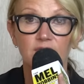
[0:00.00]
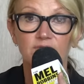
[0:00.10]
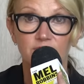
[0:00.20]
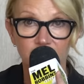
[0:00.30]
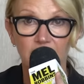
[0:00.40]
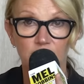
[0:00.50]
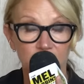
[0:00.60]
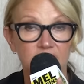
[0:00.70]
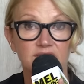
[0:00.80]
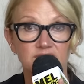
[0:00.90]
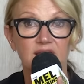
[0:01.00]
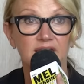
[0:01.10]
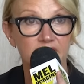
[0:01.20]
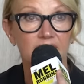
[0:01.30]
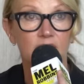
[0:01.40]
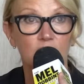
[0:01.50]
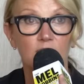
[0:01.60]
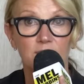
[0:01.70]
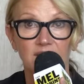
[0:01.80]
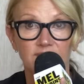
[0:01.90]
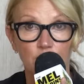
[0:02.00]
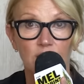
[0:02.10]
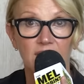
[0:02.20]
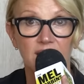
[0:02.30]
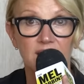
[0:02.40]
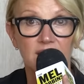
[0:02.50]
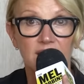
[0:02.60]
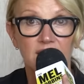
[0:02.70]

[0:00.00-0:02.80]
from firing that second arrow at my forehead